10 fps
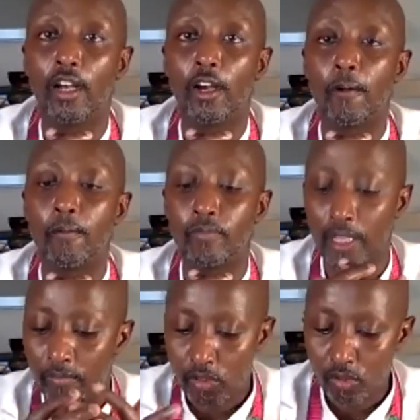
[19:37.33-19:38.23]
Um,
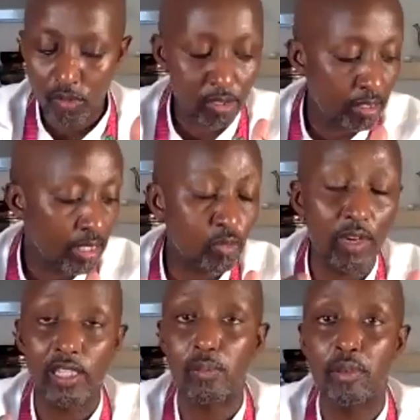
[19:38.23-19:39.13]
they use this
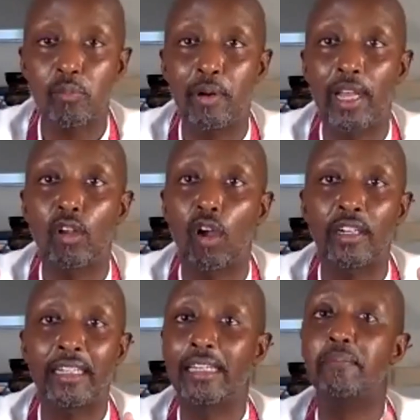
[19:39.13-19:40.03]
recipe by
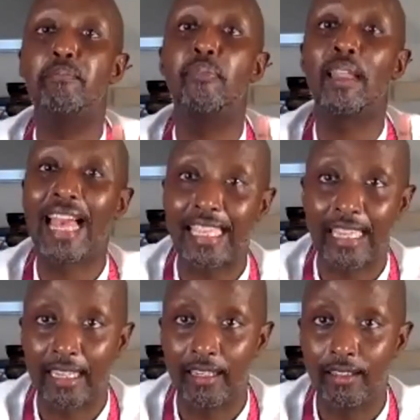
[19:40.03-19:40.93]
calling it
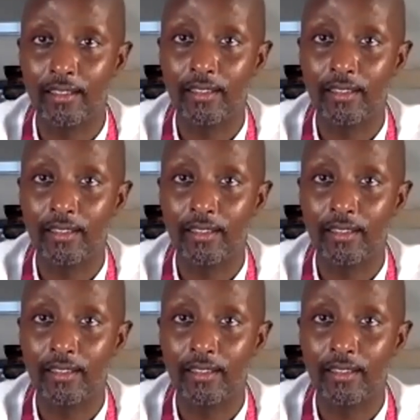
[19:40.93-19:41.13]
blackening.